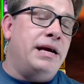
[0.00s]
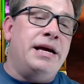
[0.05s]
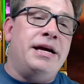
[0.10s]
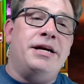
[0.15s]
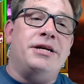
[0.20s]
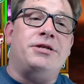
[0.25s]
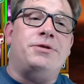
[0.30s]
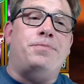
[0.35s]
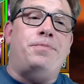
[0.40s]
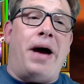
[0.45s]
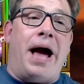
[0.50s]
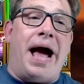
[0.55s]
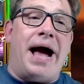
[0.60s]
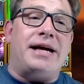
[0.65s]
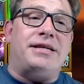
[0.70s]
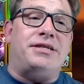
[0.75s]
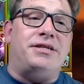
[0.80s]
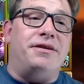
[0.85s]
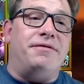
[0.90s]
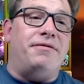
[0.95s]
His
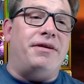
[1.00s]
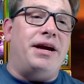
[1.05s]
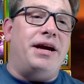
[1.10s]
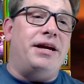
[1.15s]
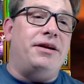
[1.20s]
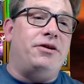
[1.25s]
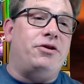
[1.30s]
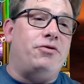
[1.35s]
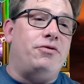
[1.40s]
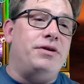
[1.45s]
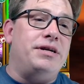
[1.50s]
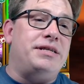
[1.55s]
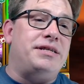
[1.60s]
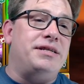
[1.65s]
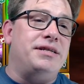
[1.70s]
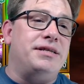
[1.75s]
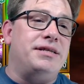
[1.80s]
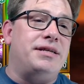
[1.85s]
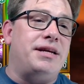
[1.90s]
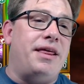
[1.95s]
passive
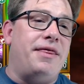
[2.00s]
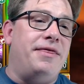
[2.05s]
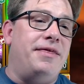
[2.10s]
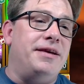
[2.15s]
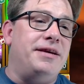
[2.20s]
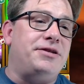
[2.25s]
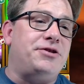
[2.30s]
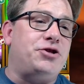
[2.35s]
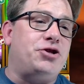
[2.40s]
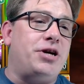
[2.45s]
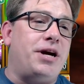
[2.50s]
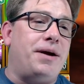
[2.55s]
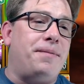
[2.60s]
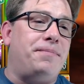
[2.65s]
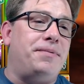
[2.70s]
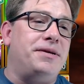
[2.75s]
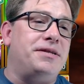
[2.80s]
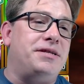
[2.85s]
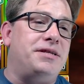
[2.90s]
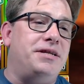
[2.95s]
increases this
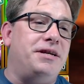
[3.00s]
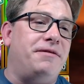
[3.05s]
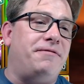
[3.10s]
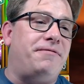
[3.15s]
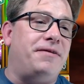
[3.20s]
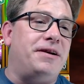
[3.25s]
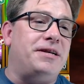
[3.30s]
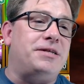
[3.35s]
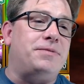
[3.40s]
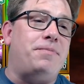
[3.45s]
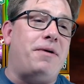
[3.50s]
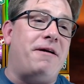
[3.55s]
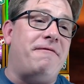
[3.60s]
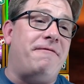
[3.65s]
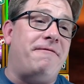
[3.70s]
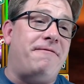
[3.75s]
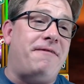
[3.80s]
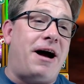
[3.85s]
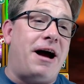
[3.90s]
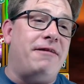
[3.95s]
champion's defense by
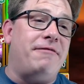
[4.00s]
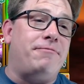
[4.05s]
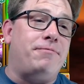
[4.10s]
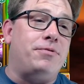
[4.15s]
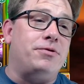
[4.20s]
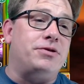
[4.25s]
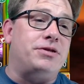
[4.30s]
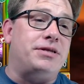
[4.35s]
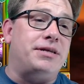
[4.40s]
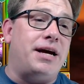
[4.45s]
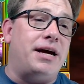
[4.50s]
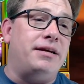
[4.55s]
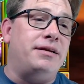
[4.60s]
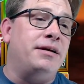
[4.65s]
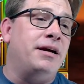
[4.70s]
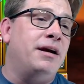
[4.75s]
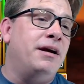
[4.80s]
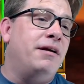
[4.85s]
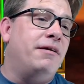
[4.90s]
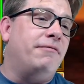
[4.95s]
5%
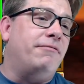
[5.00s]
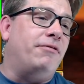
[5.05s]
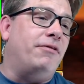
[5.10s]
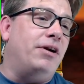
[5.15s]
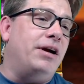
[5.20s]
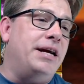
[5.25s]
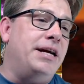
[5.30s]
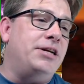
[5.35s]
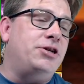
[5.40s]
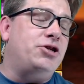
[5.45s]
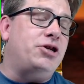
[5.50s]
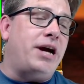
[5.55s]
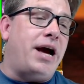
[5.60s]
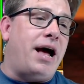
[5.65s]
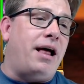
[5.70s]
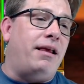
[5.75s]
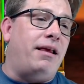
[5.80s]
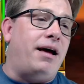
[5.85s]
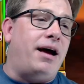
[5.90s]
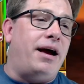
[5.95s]
for each
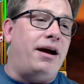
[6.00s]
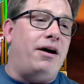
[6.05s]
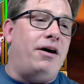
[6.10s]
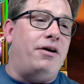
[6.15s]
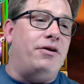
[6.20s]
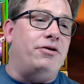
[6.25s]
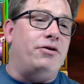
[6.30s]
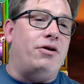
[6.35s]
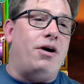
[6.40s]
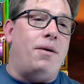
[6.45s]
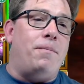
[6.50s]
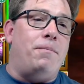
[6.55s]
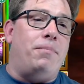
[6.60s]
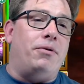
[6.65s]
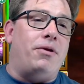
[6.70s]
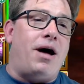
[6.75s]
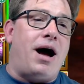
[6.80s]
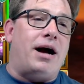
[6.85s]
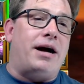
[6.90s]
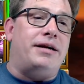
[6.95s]
ally under a
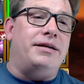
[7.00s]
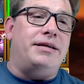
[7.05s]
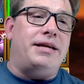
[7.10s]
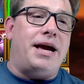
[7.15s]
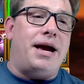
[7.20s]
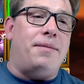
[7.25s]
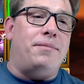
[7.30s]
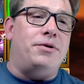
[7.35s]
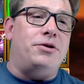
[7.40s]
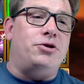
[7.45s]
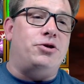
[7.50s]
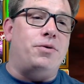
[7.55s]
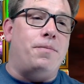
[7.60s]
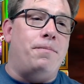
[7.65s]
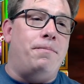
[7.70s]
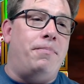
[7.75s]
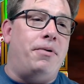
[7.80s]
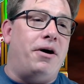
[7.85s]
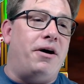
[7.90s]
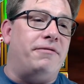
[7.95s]
block damage
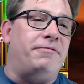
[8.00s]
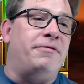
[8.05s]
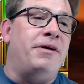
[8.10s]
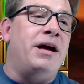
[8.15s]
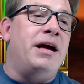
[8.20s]
buff.